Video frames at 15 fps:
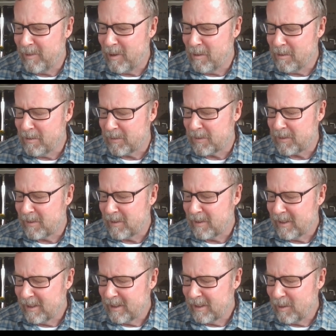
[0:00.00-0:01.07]
folks
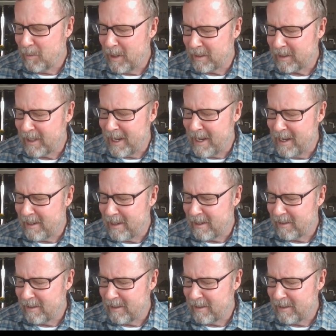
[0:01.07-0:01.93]
about that?